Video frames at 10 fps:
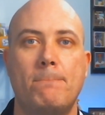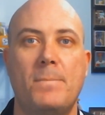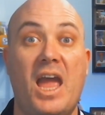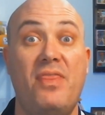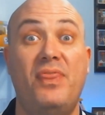
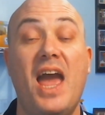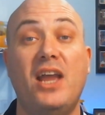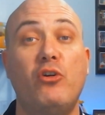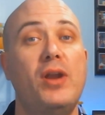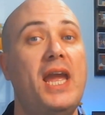And that
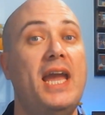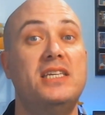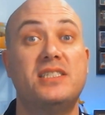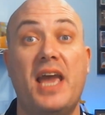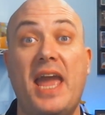
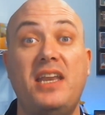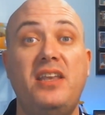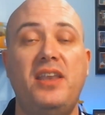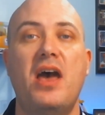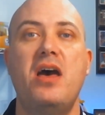creates a
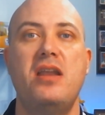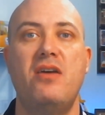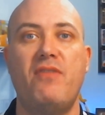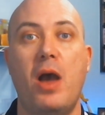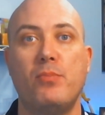ton
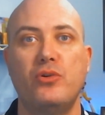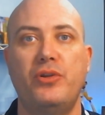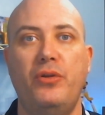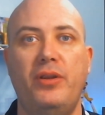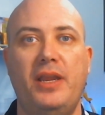of
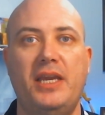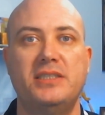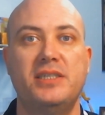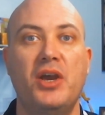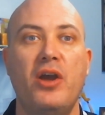
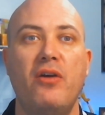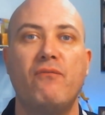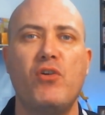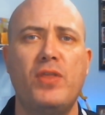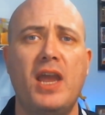opportunities
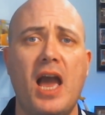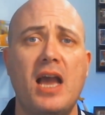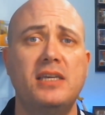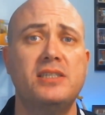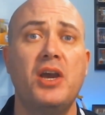for the
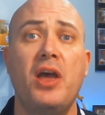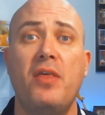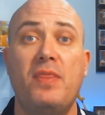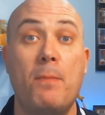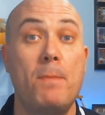guys
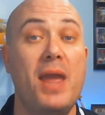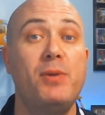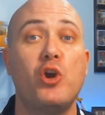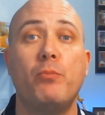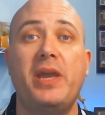that maybe
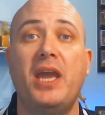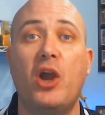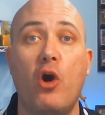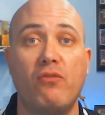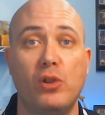are being
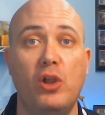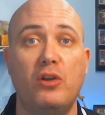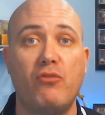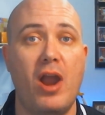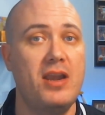
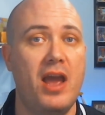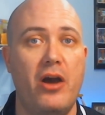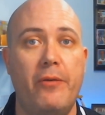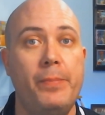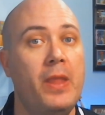overlooked right
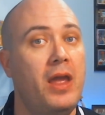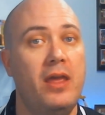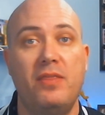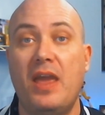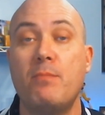now.
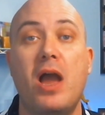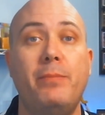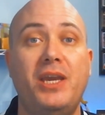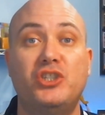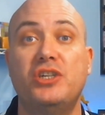They might
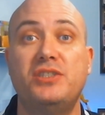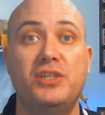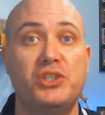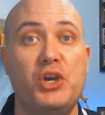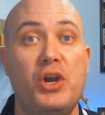be just
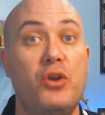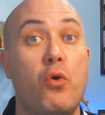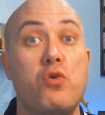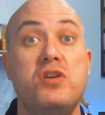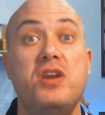as good
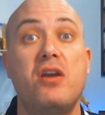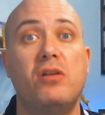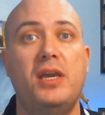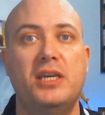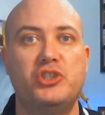or
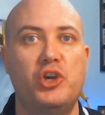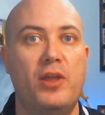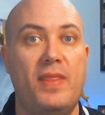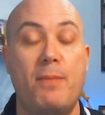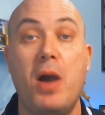nearly as
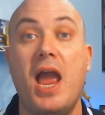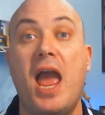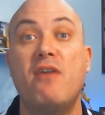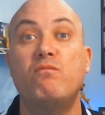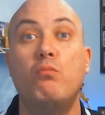good. They might
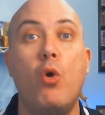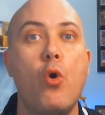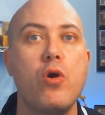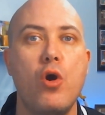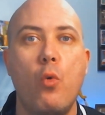have
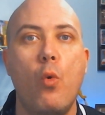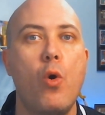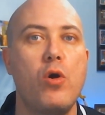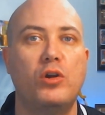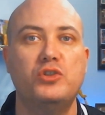more
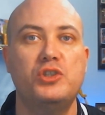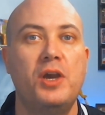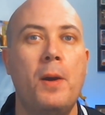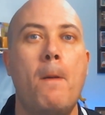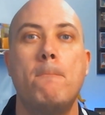awards,
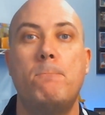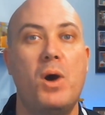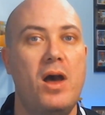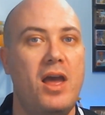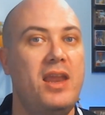
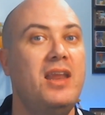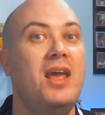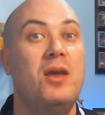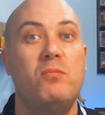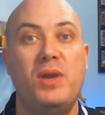but
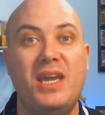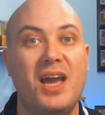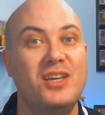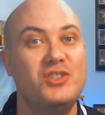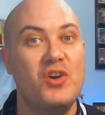
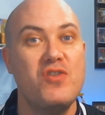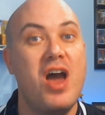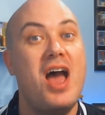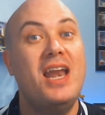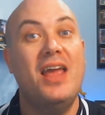because they're
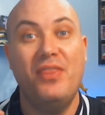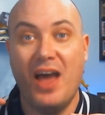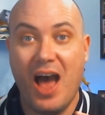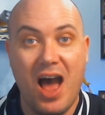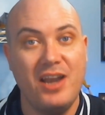not the
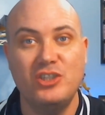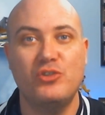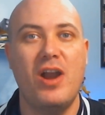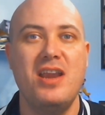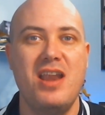hottest
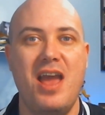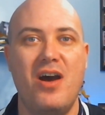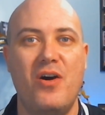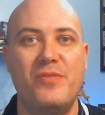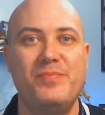right
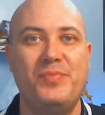now,